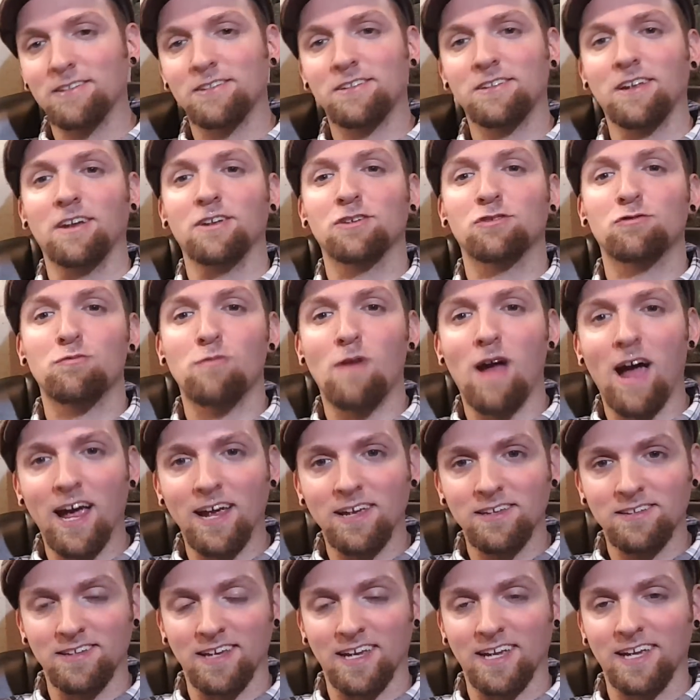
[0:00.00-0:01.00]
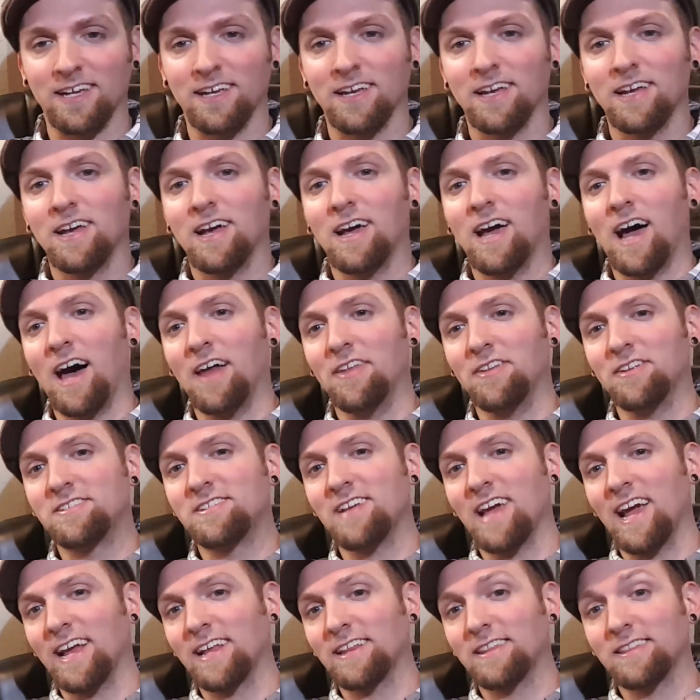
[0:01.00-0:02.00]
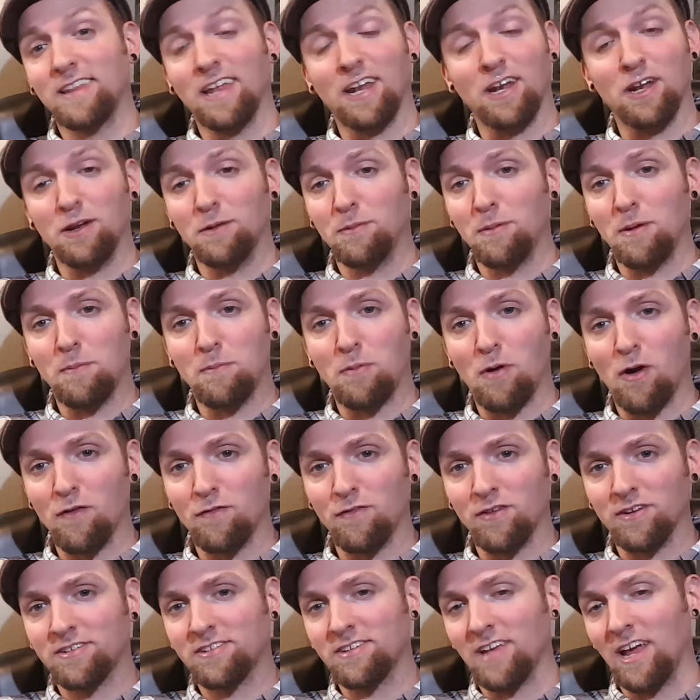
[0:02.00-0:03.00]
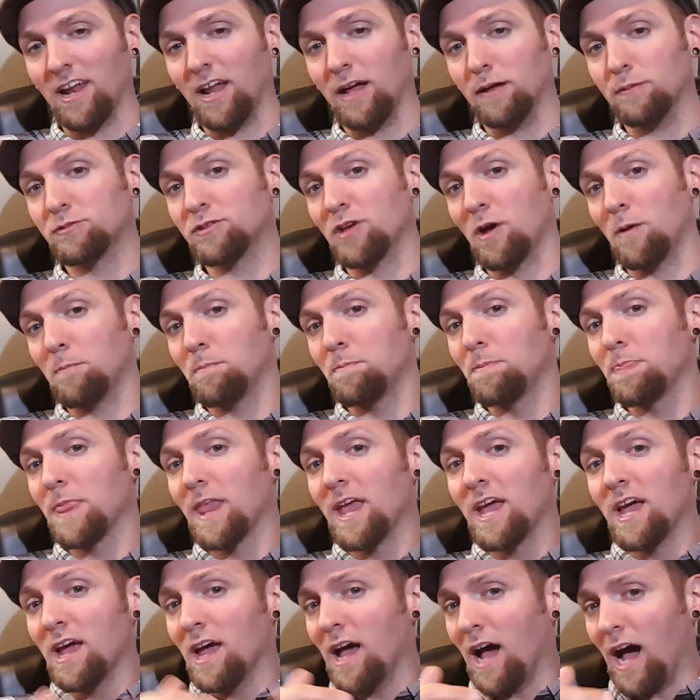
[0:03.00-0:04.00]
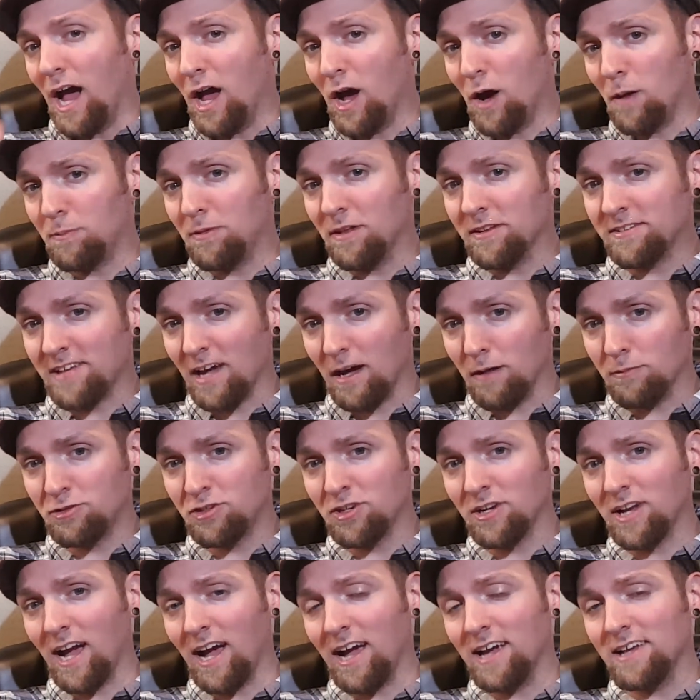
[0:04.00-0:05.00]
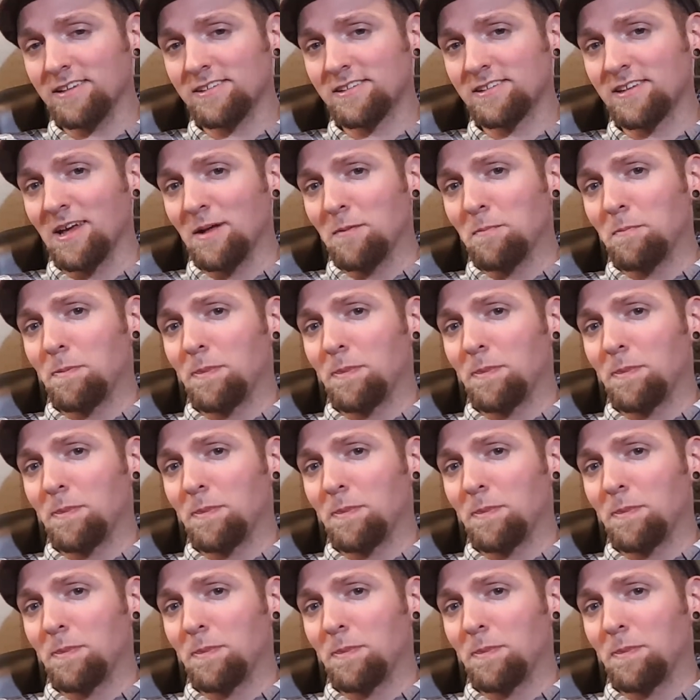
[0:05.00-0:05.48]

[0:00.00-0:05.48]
The sun is rising on the tank, then it'll be a perfect setup. So I hope this helps you guys.